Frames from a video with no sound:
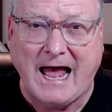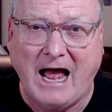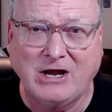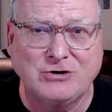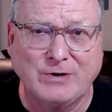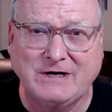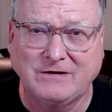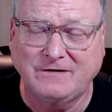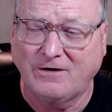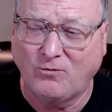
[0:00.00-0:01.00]
could drink
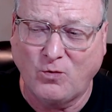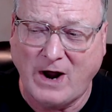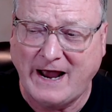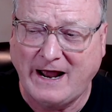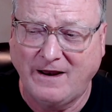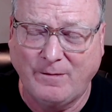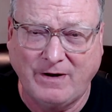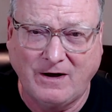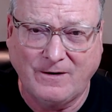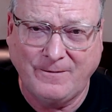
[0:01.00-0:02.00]
this stuff right out of the
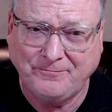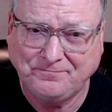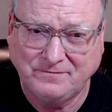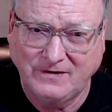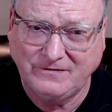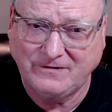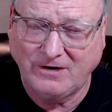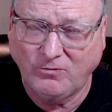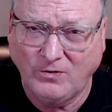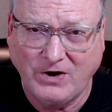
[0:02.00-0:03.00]
bottle. This
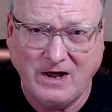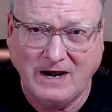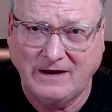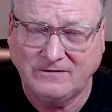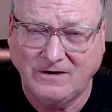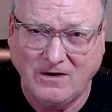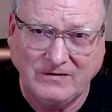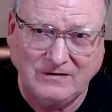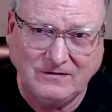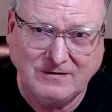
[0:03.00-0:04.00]
stuff will not last long.
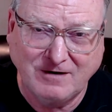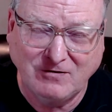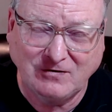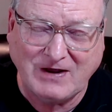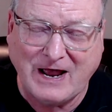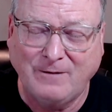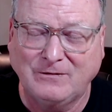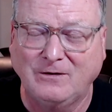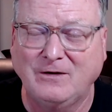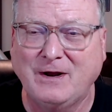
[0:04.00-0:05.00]
This stuff is
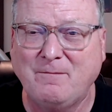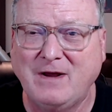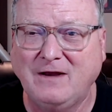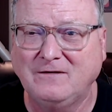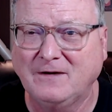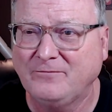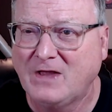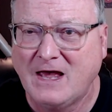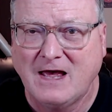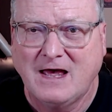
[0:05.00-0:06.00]
absolutely amazing.
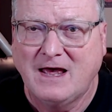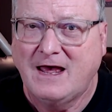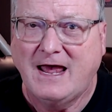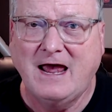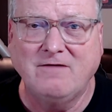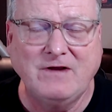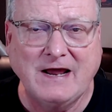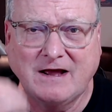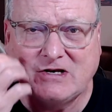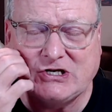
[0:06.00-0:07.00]

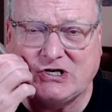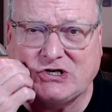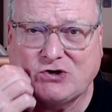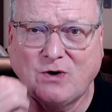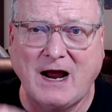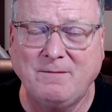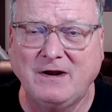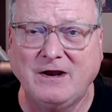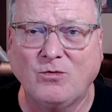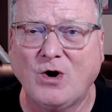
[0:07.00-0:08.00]
Everything I just described
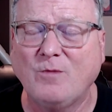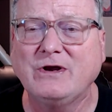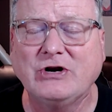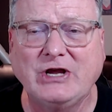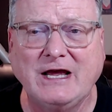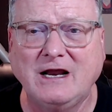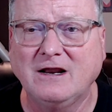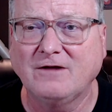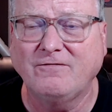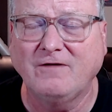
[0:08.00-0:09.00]
in the aroma, you're
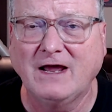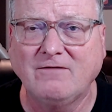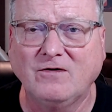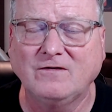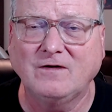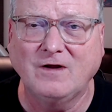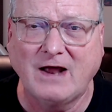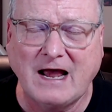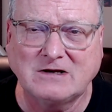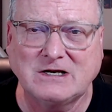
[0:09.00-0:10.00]
getting in the flavors, and
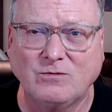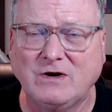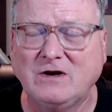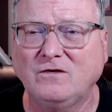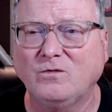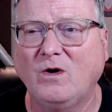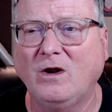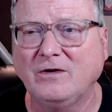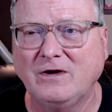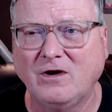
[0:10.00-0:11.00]
actually when you
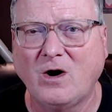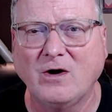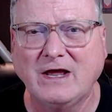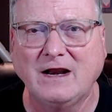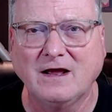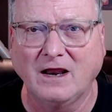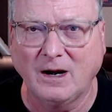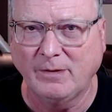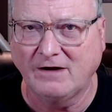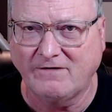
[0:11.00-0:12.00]
swallow it, you are getting a
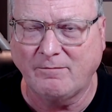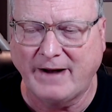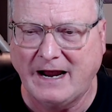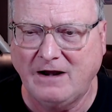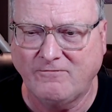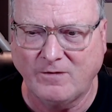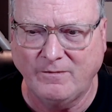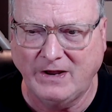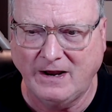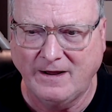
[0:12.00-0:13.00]
little bit of a bite from
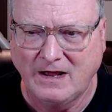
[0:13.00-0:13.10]
the